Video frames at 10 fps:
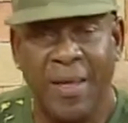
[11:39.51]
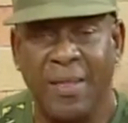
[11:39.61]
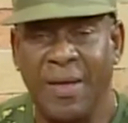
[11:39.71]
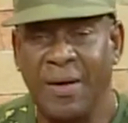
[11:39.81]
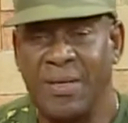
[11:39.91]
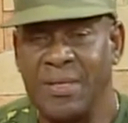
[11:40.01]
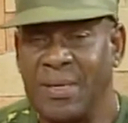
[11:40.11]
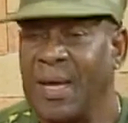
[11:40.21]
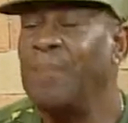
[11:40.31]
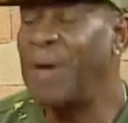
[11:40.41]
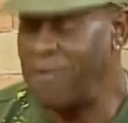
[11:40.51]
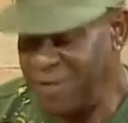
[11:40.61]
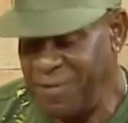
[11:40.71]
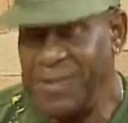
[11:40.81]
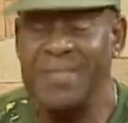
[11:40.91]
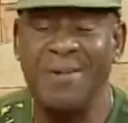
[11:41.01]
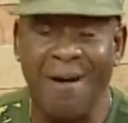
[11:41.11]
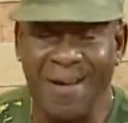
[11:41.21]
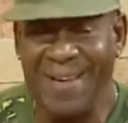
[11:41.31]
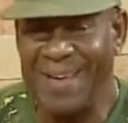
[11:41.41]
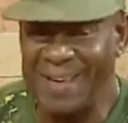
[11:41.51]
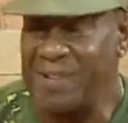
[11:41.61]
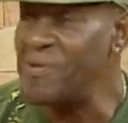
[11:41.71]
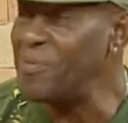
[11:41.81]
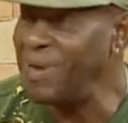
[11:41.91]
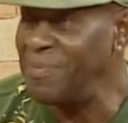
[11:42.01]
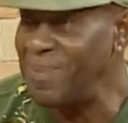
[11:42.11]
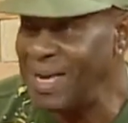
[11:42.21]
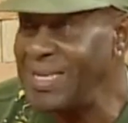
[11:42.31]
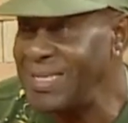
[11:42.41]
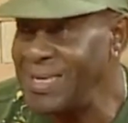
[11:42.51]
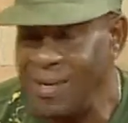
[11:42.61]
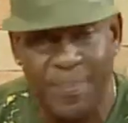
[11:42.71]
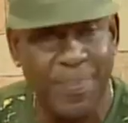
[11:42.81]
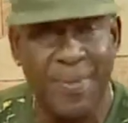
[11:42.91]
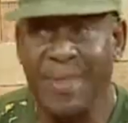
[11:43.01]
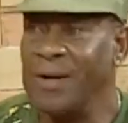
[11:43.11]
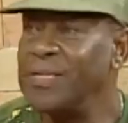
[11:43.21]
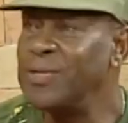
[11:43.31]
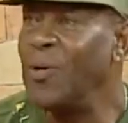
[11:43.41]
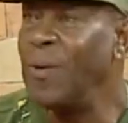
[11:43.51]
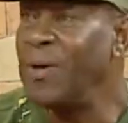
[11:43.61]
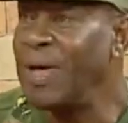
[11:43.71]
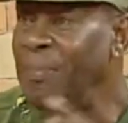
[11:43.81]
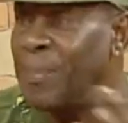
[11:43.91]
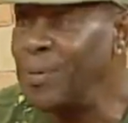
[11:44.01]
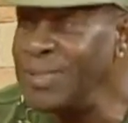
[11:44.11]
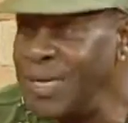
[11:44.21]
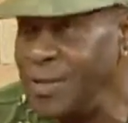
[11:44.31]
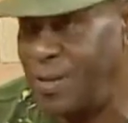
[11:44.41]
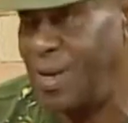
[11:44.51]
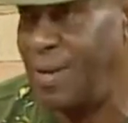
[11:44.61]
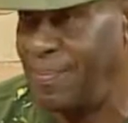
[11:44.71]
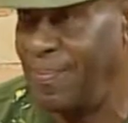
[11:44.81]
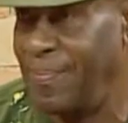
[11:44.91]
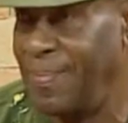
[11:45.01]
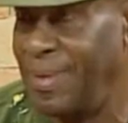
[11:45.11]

There's like my favorite song again, Homeland by the Sea. Yeah. There's no way you can punta to that. Yeah.